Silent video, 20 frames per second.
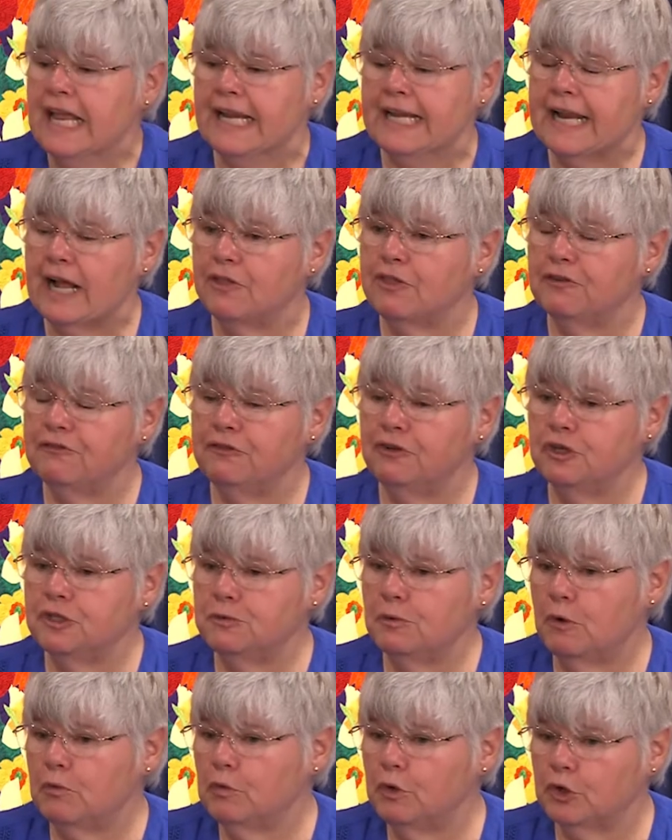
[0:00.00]
Now, the first
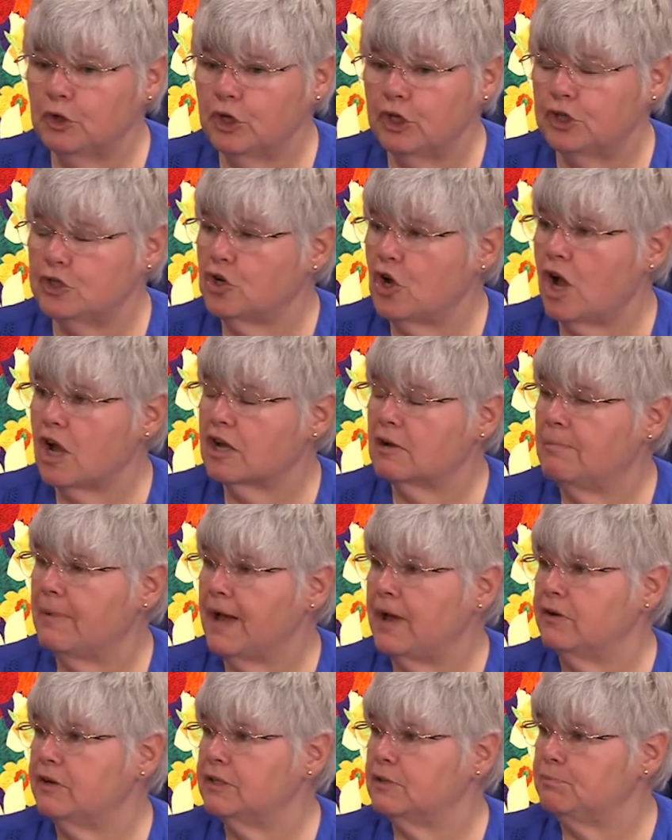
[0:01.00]
one we're going to talk
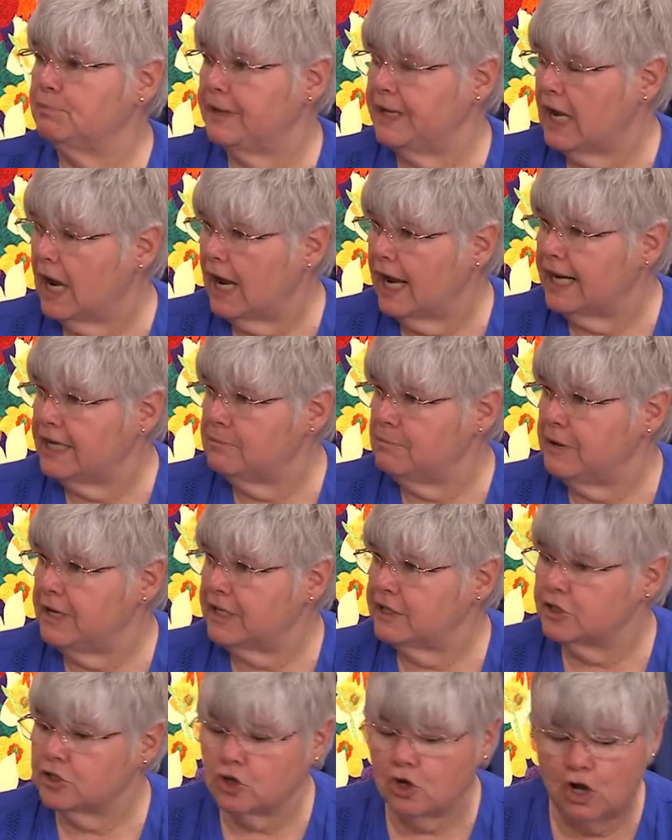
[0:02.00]
about is behind me.
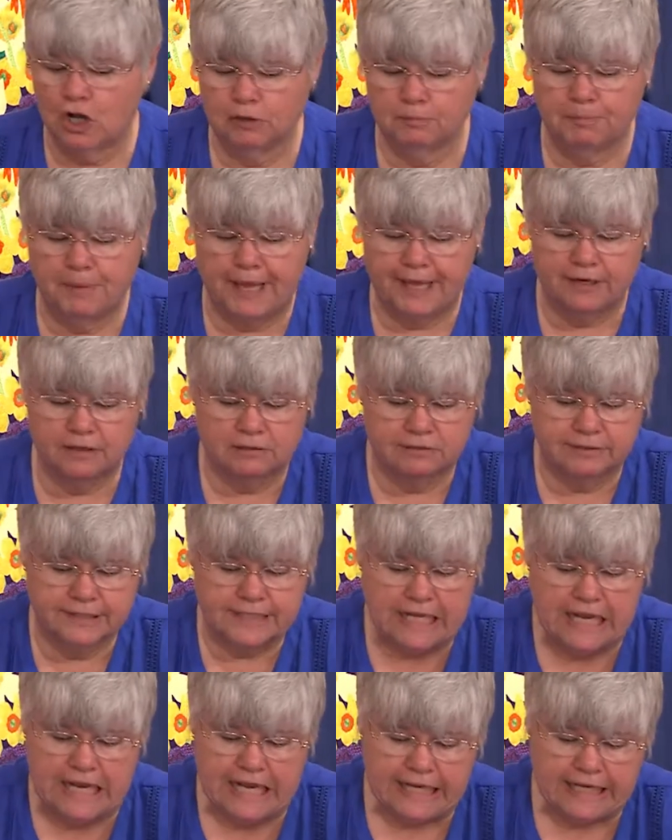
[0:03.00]
It's called Petals.
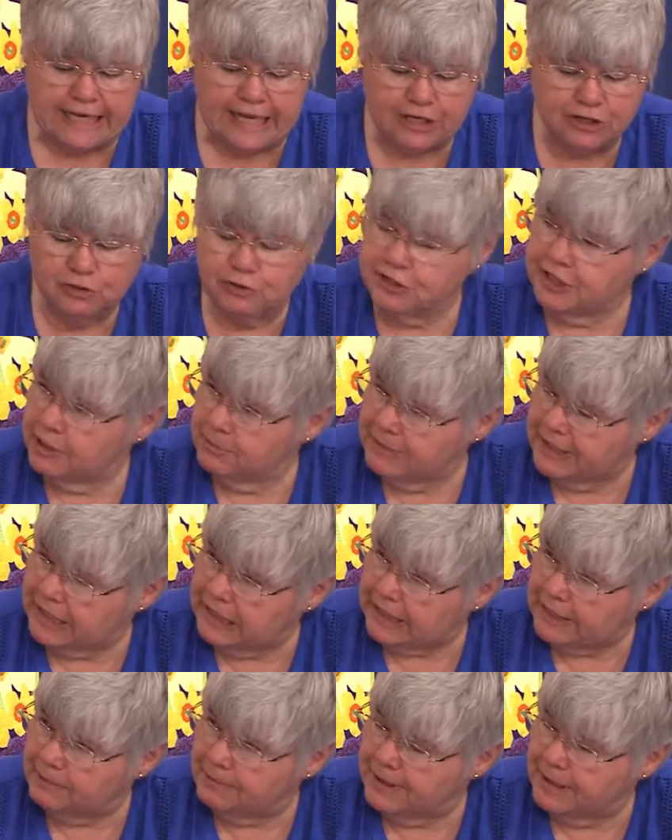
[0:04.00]
Can you tell me a
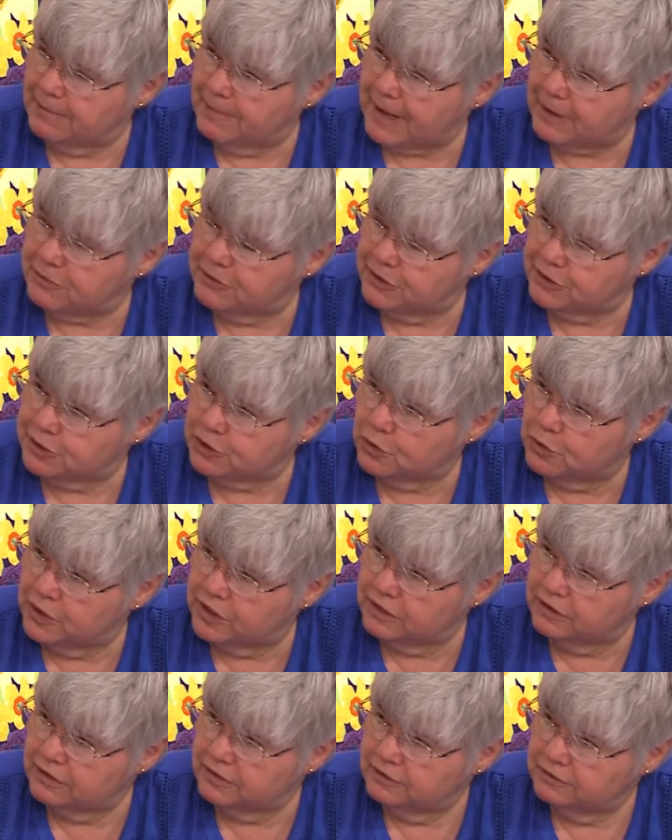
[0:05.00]
little bit about this quilt?